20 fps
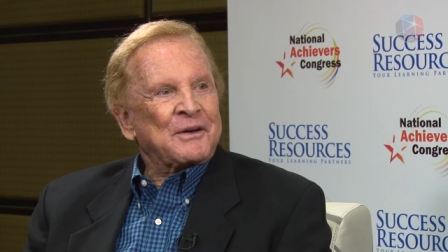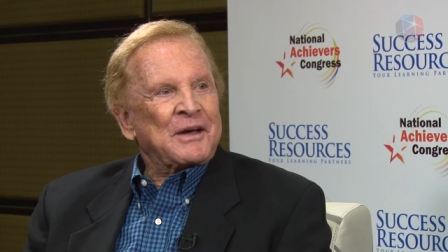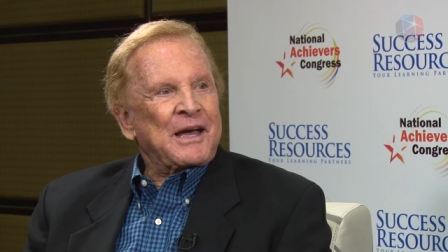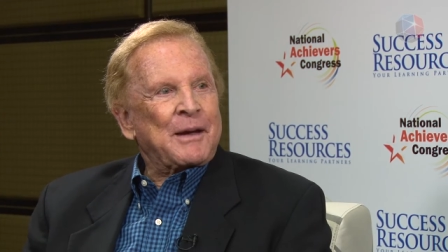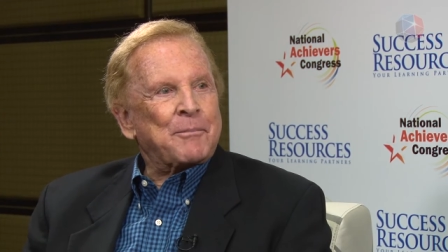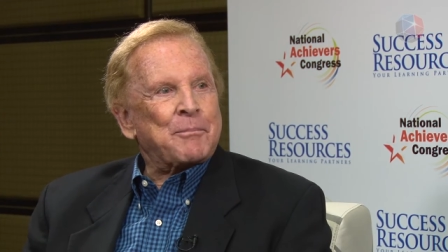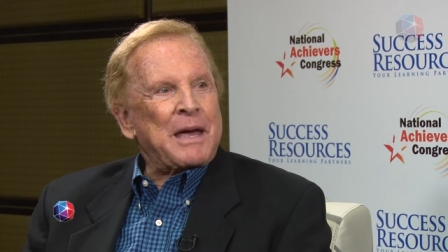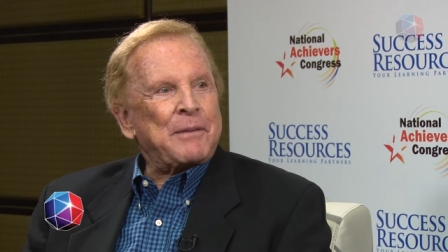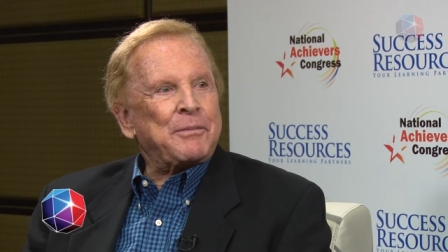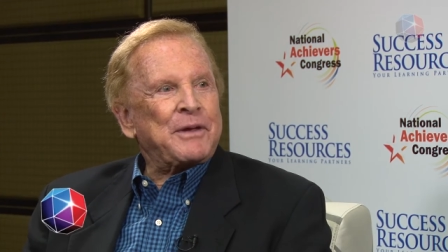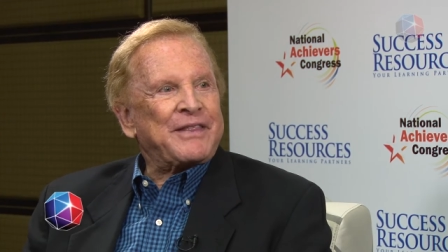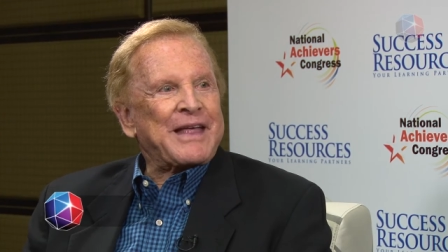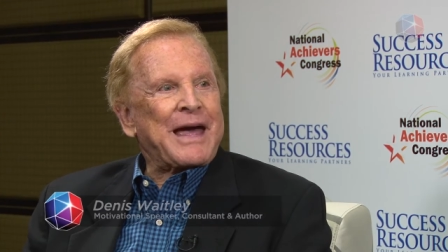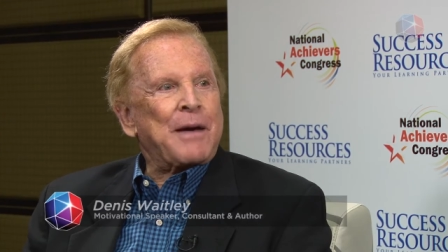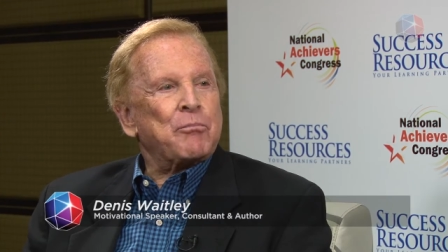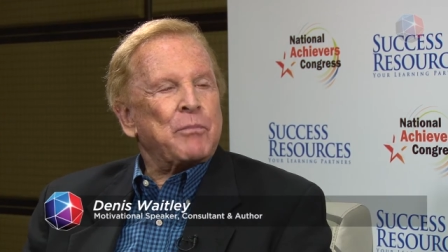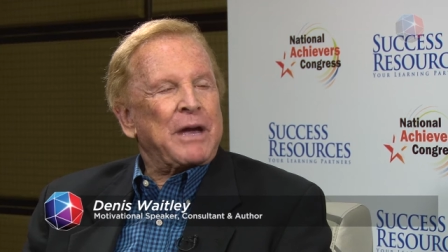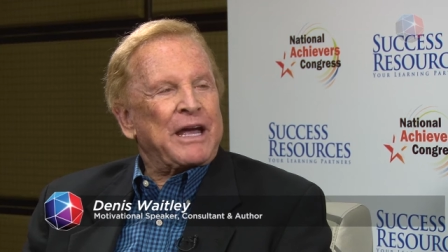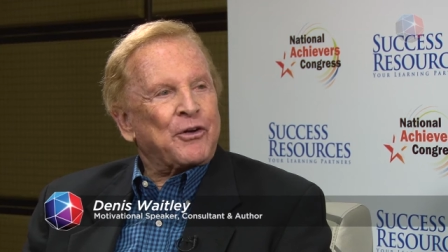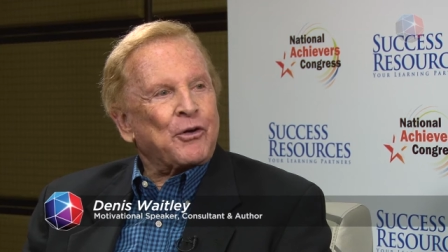And maybe
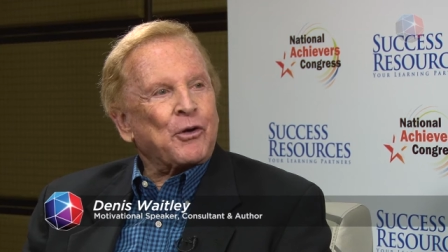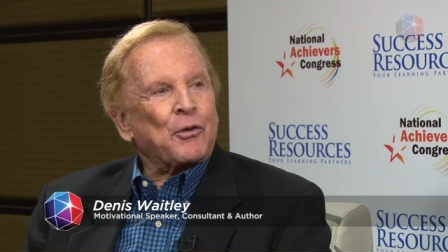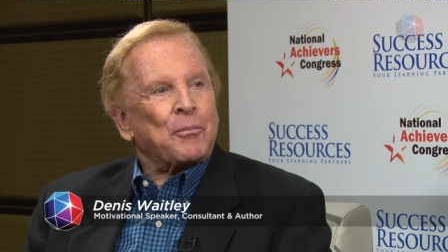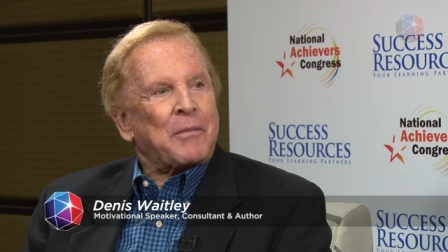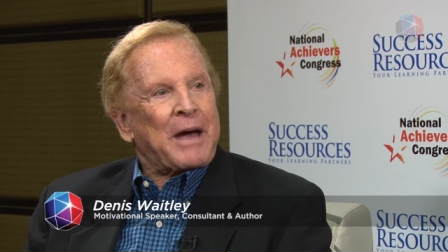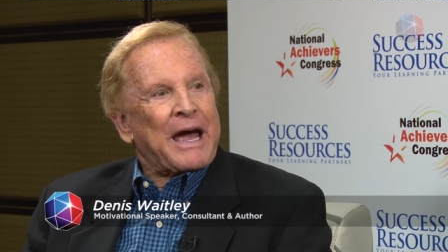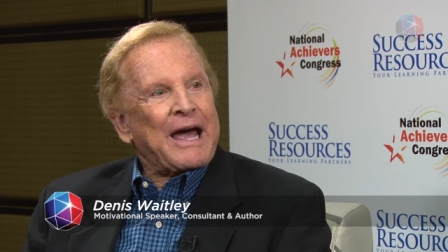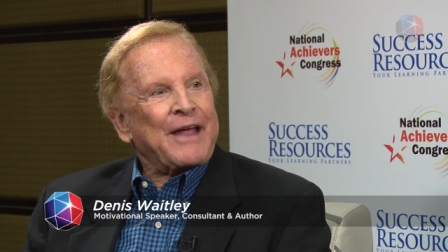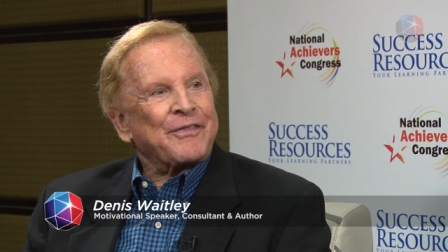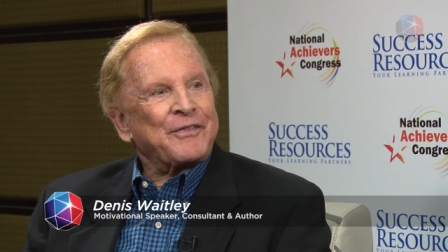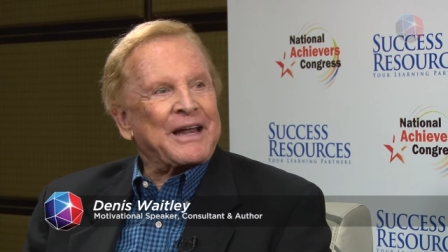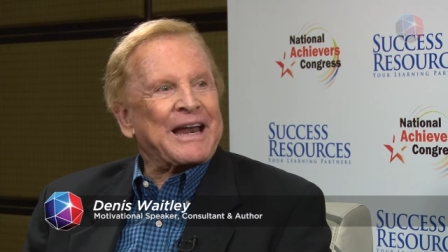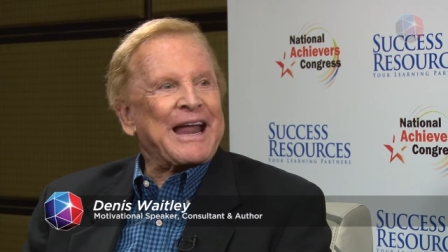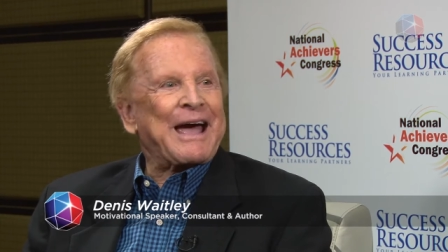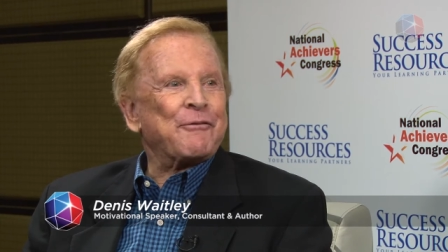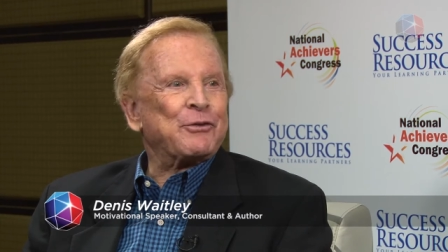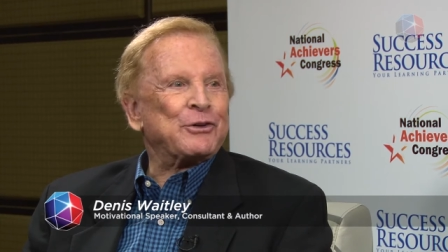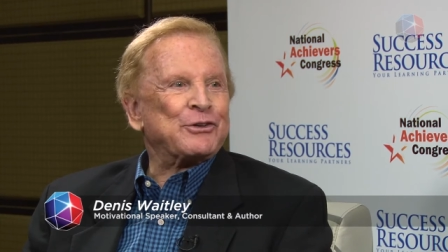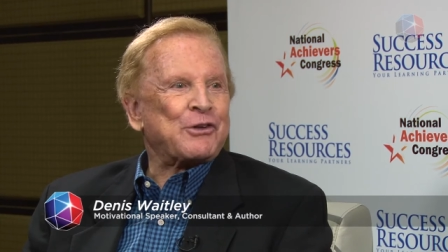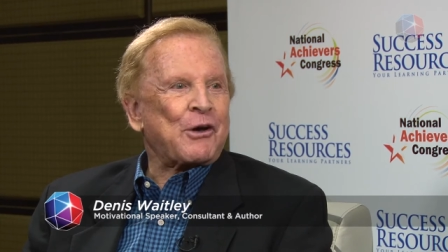that made her mad that I
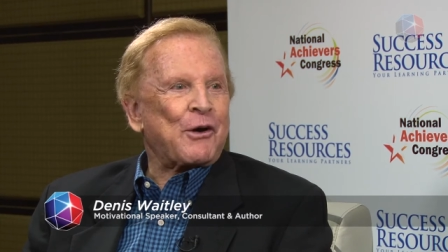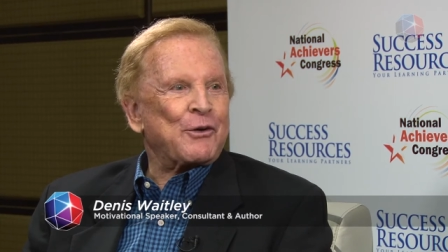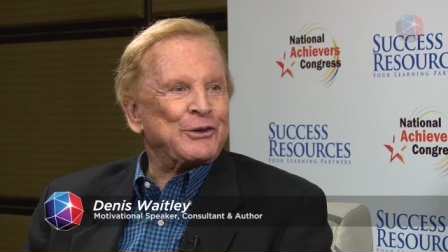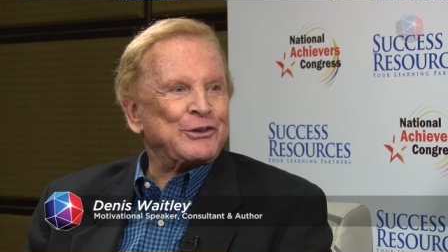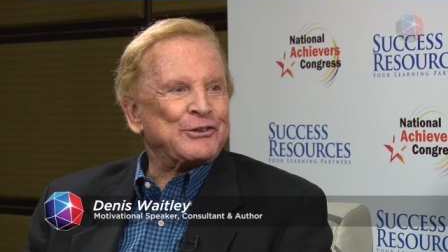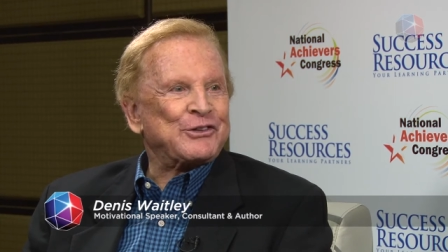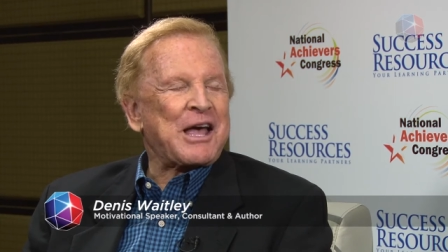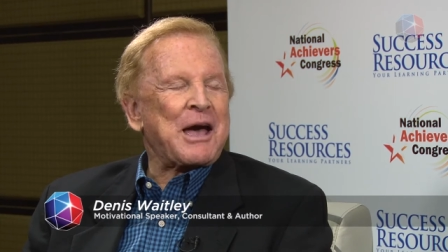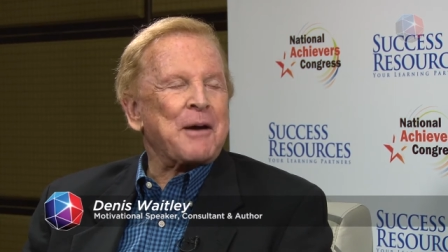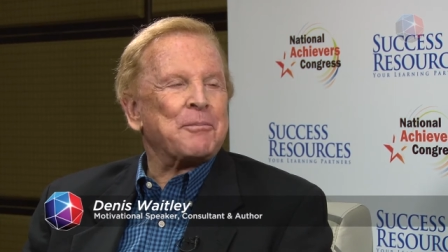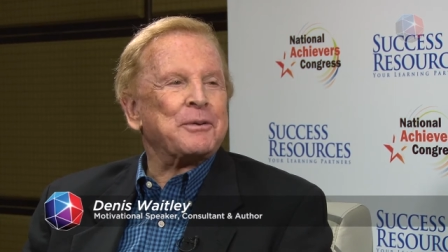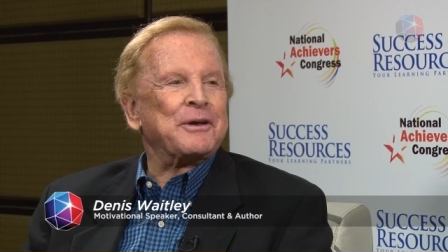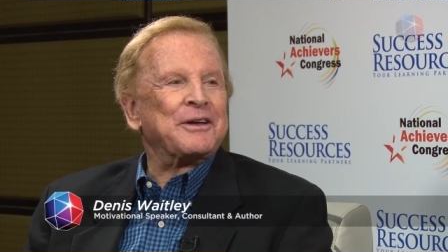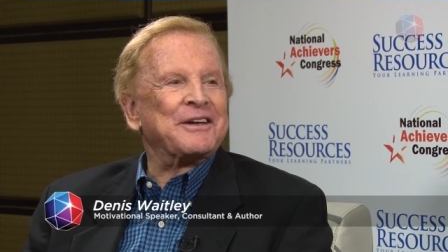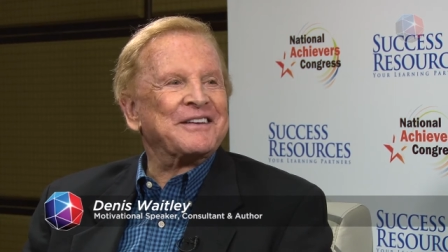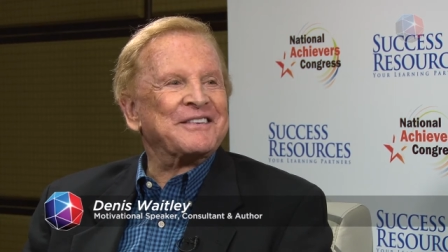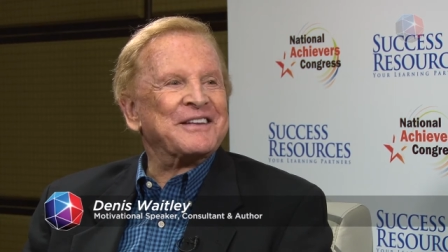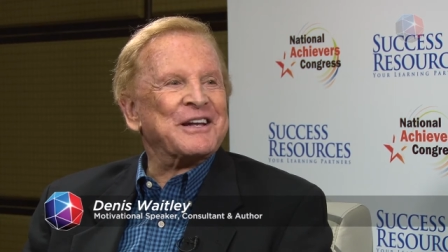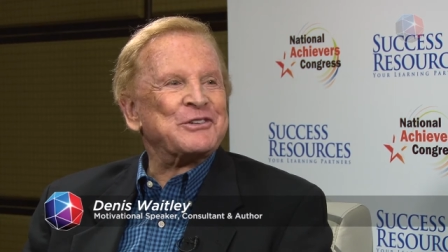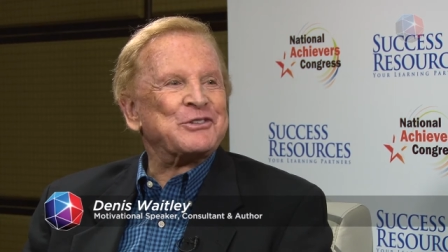was always happy
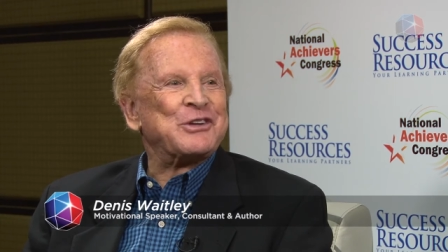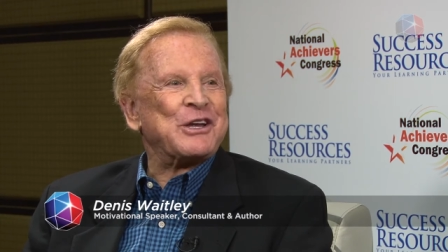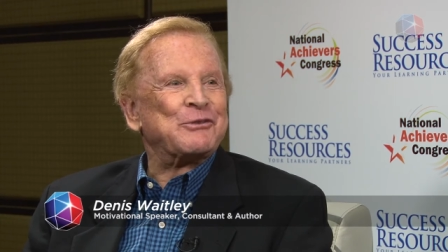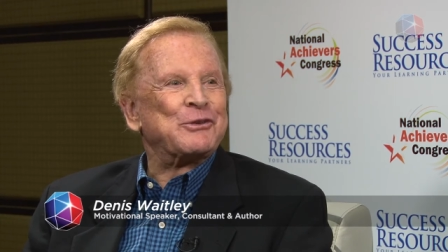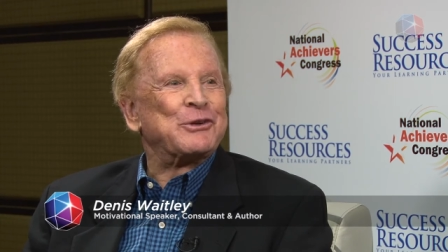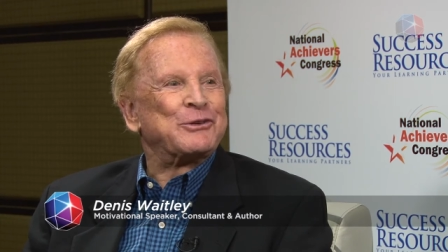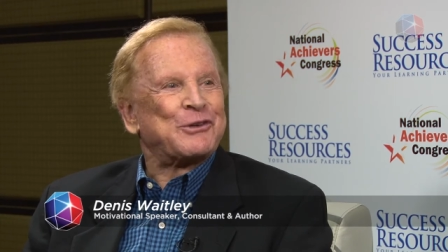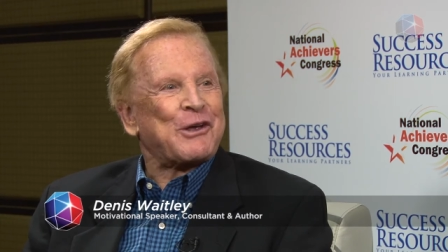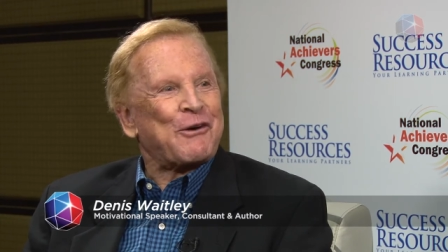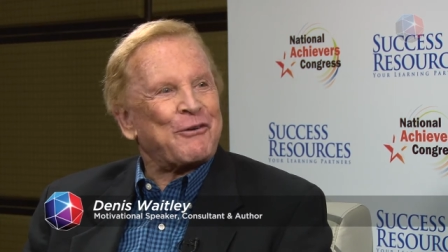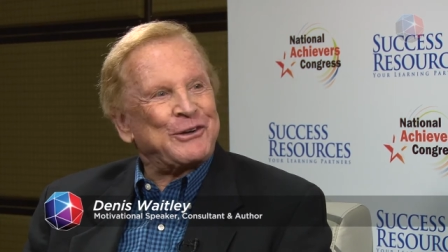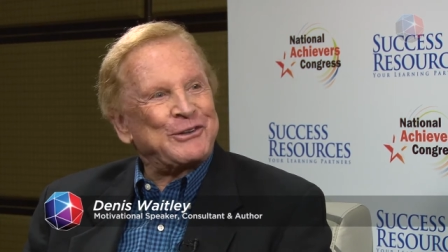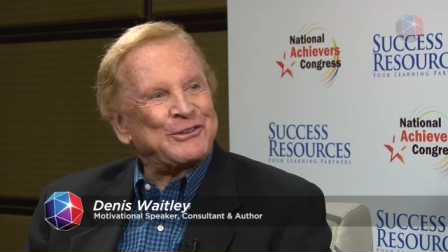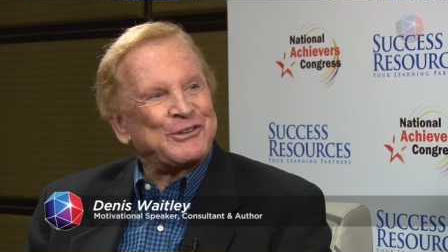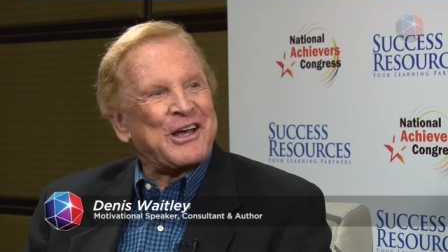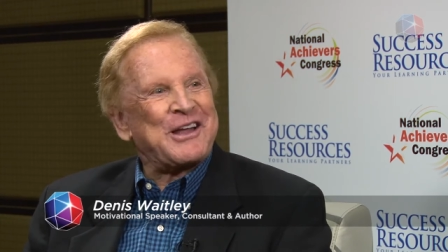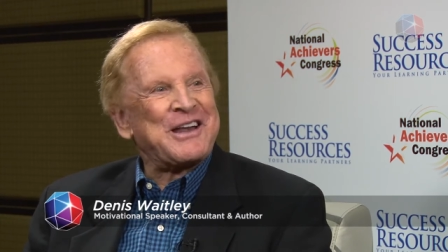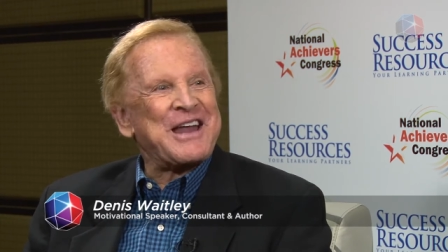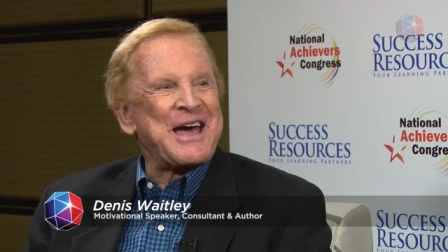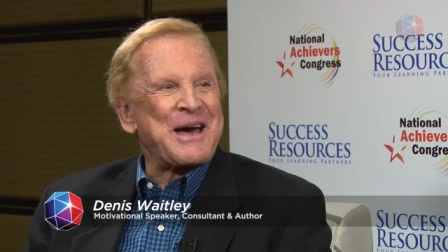and that she was always
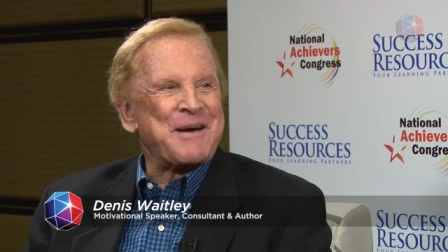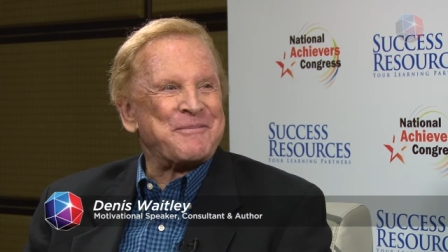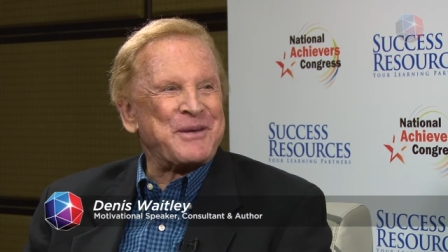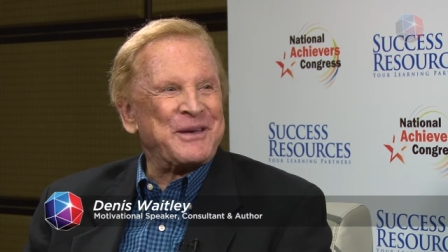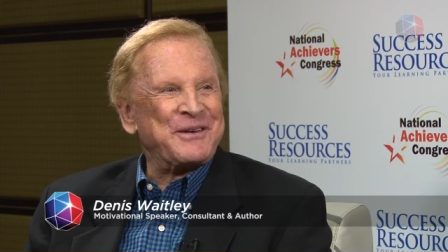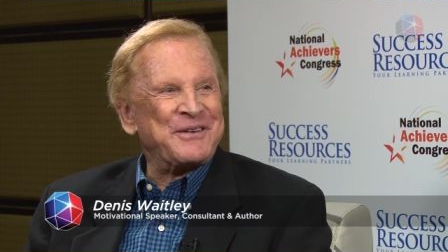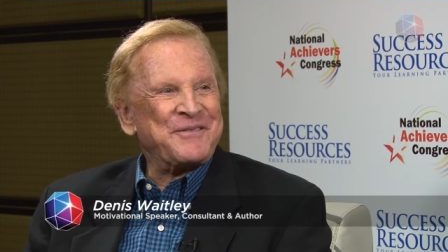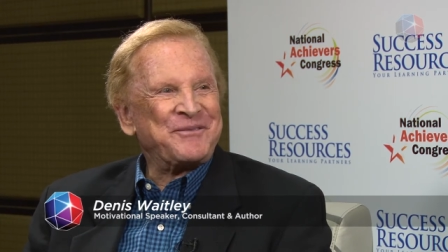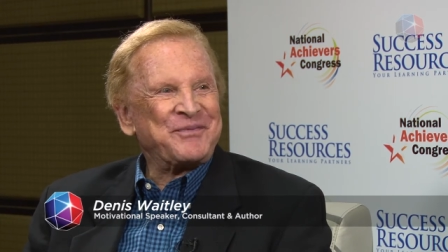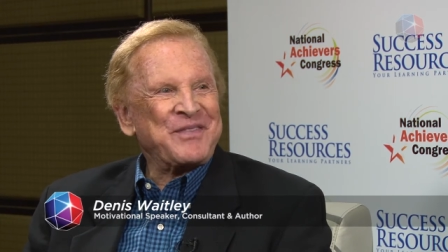unhappy,